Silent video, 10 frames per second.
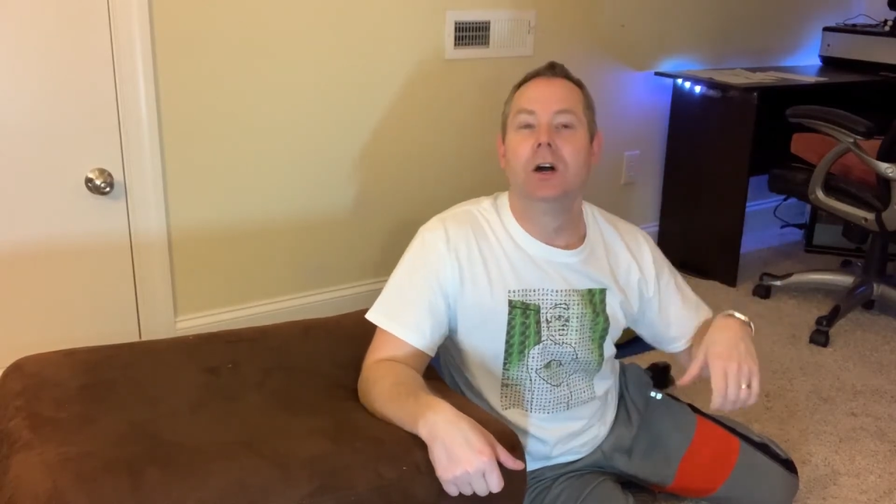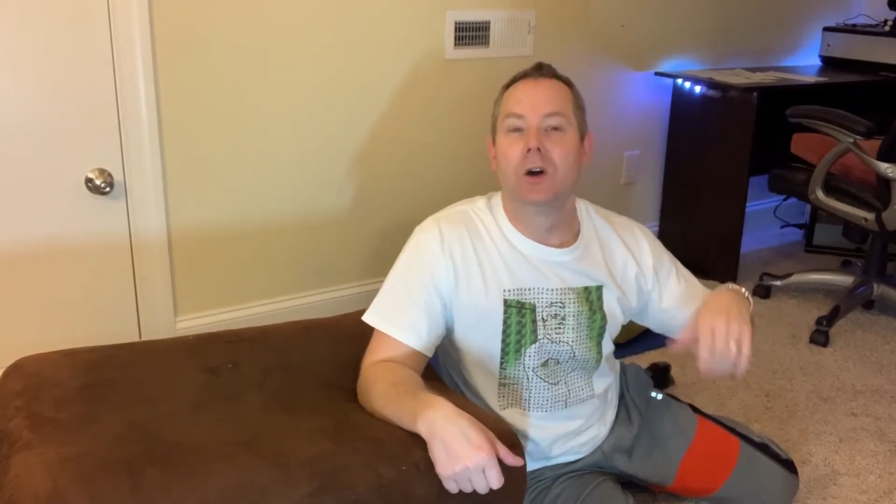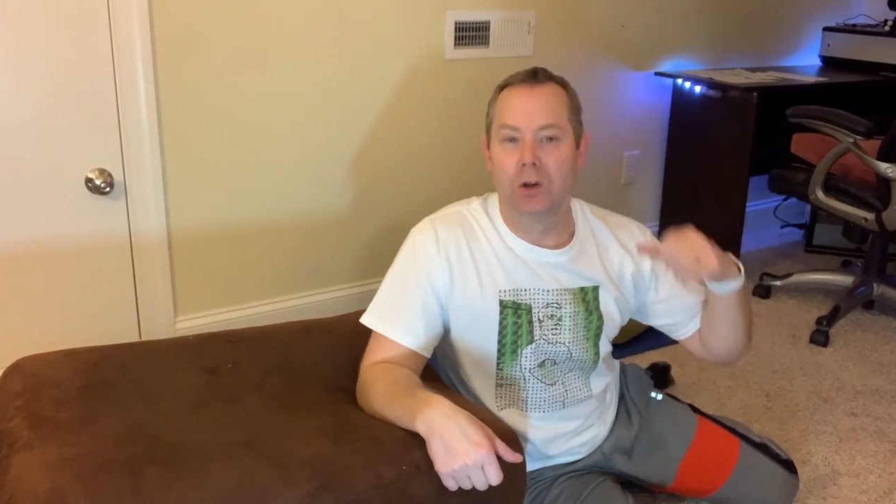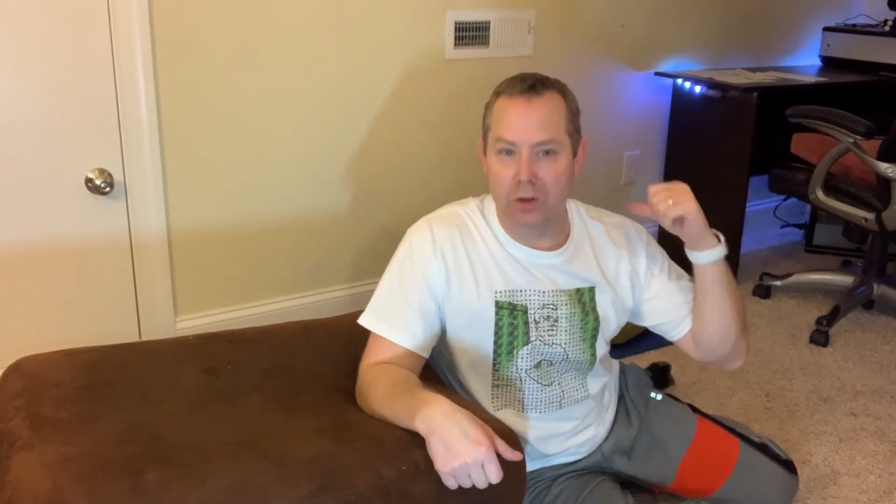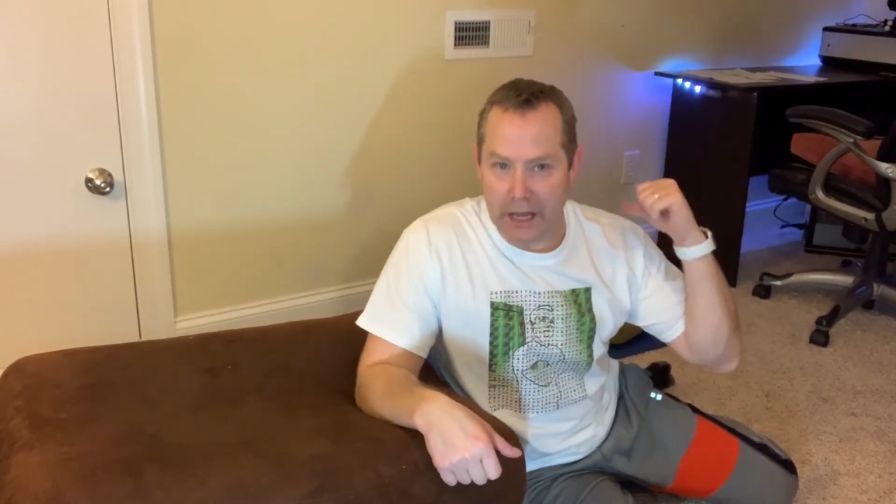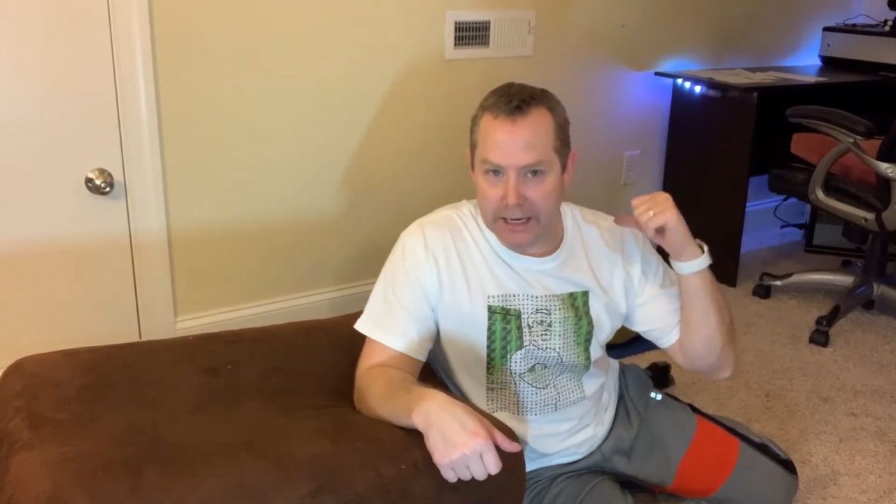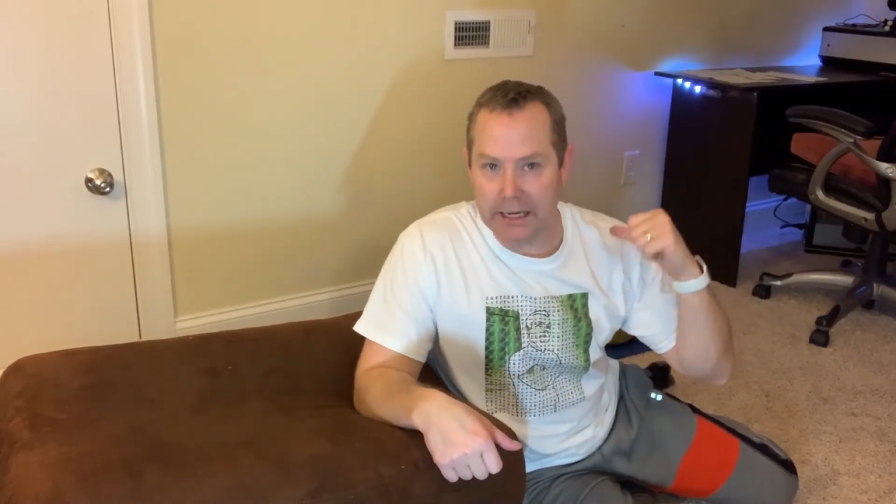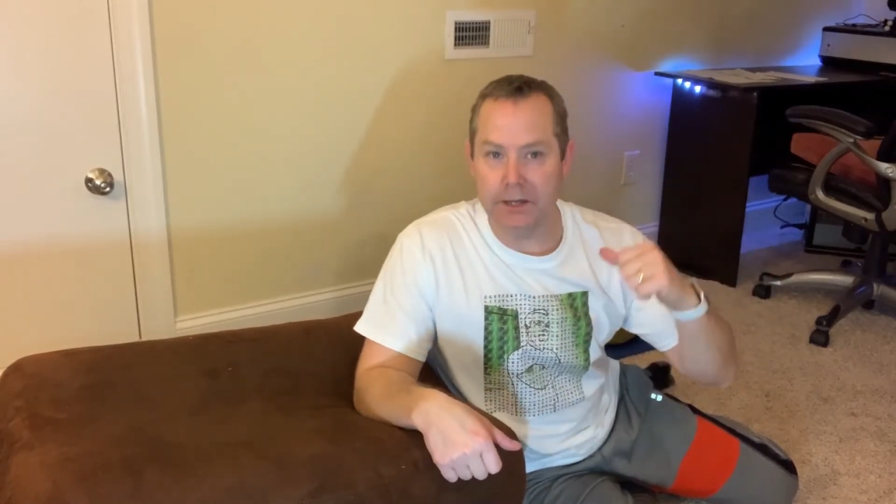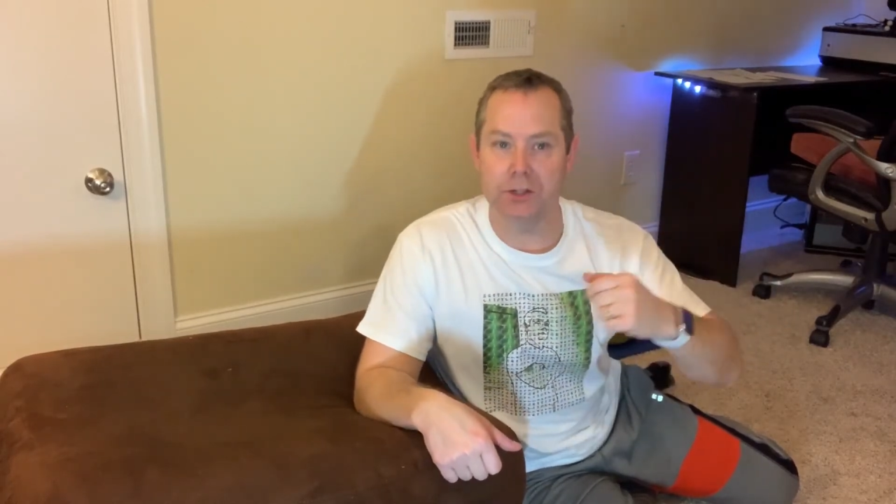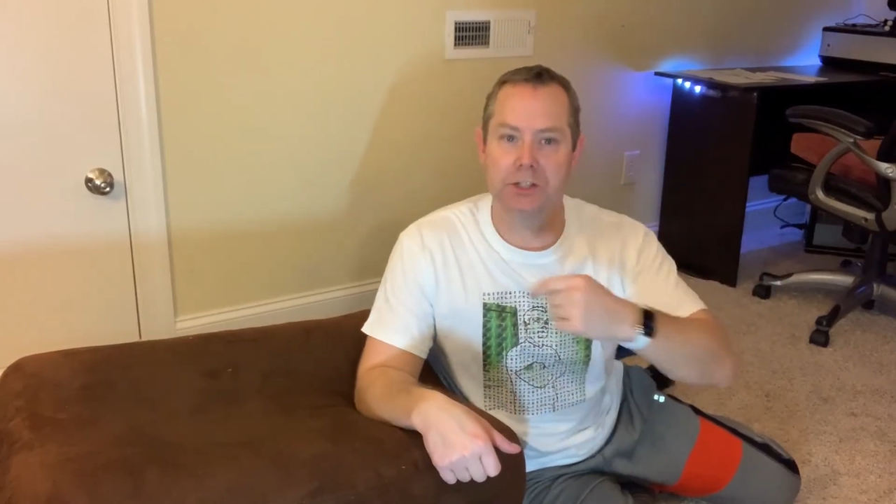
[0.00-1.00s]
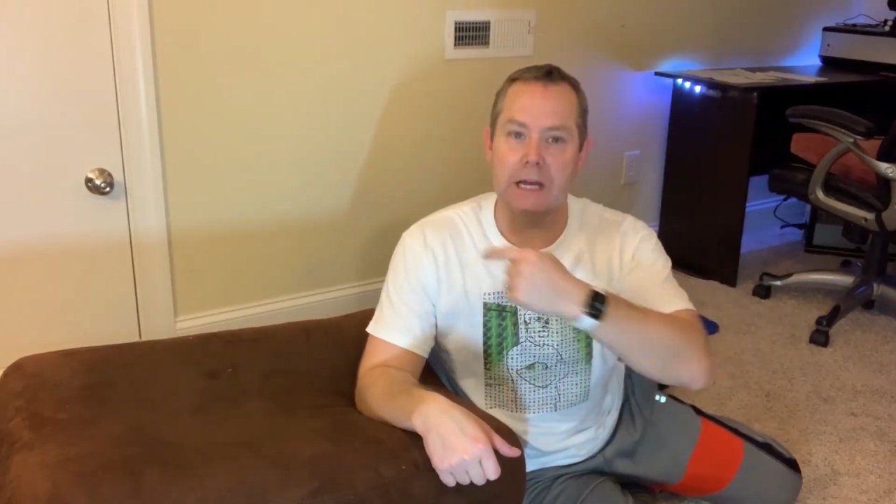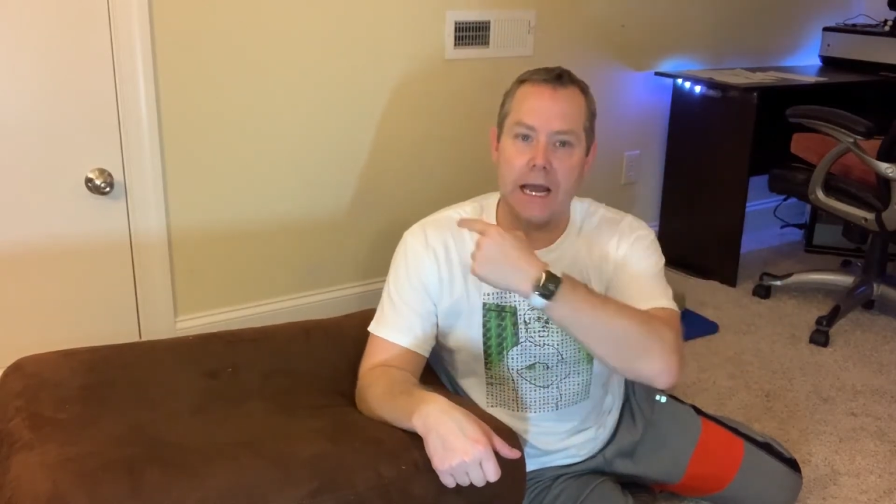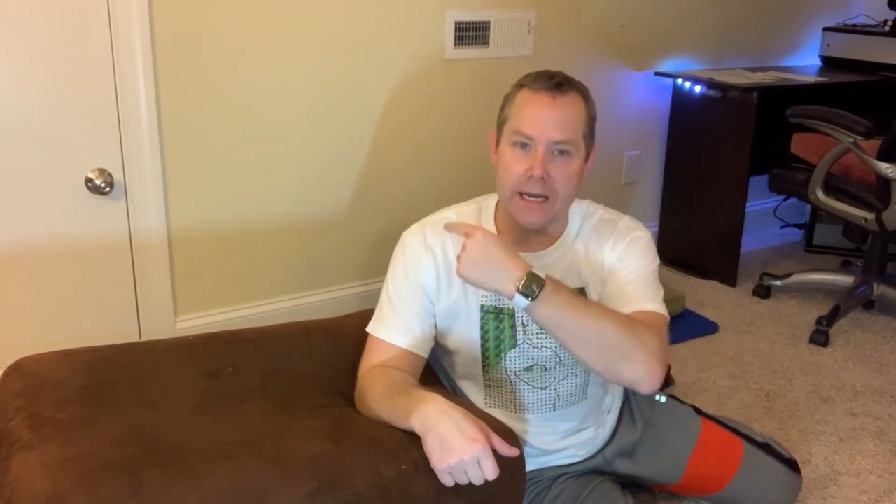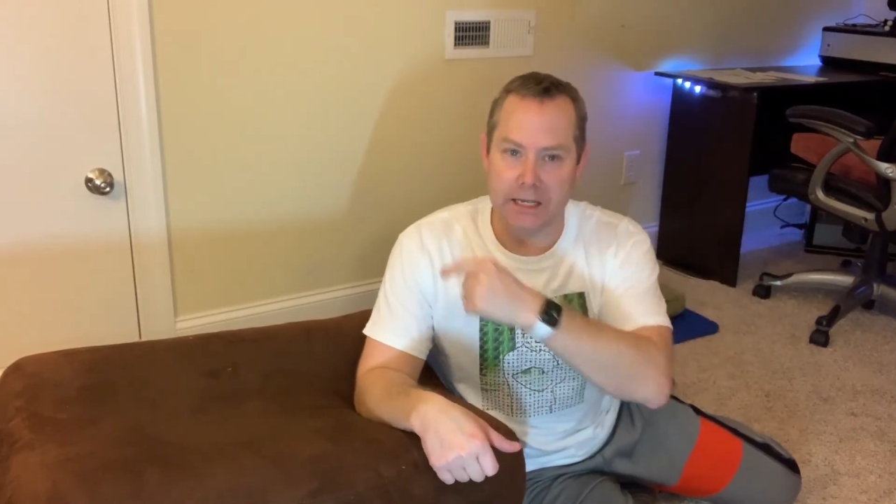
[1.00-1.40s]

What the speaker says: or lying on your side